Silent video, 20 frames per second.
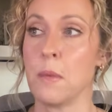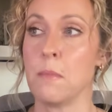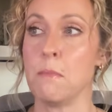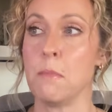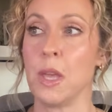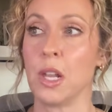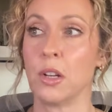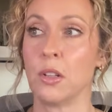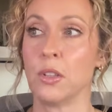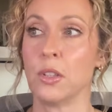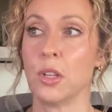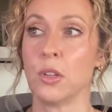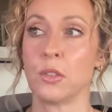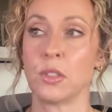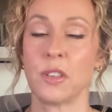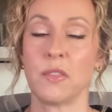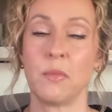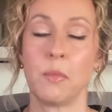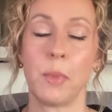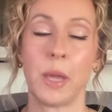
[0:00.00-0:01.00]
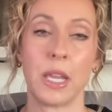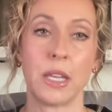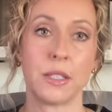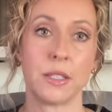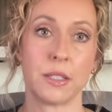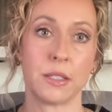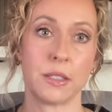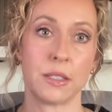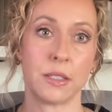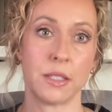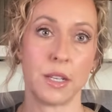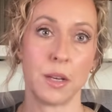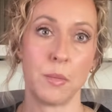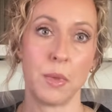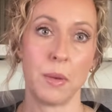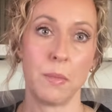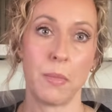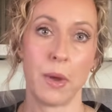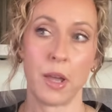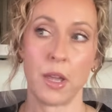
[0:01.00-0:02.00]
middle notes of baked
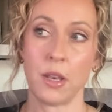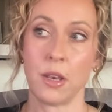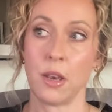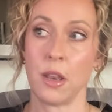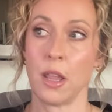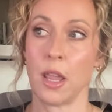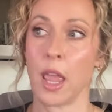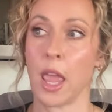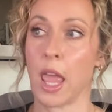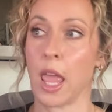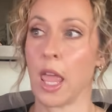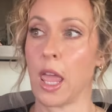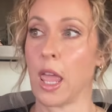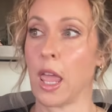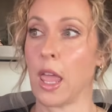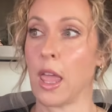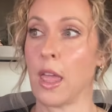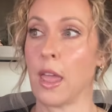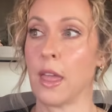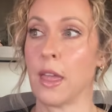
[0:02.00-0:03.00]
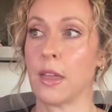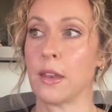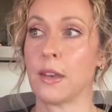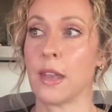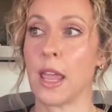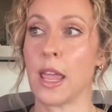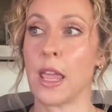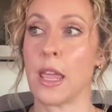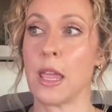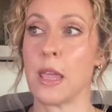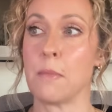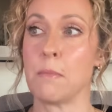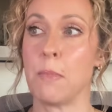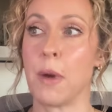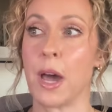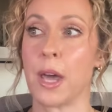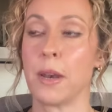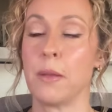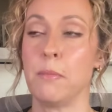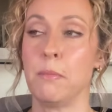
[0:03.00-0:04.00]
cinnamon bun, and a
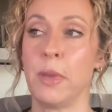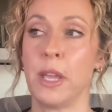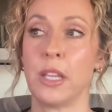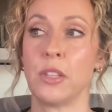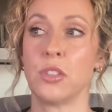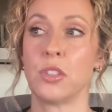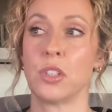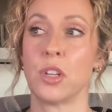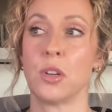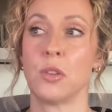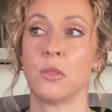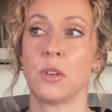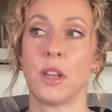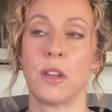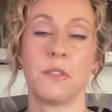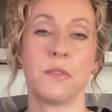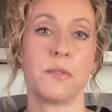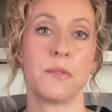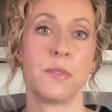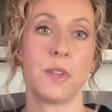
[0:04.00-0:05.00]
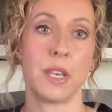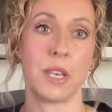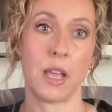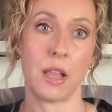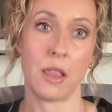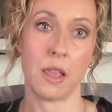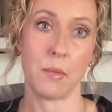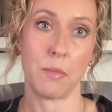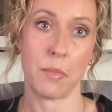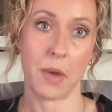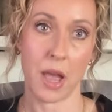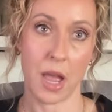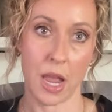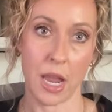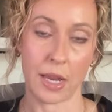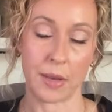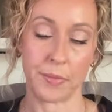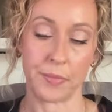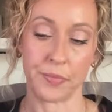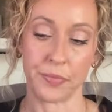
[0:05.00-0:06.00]
bottom base note of vanilla
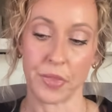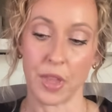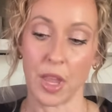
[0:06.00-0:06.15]
pine.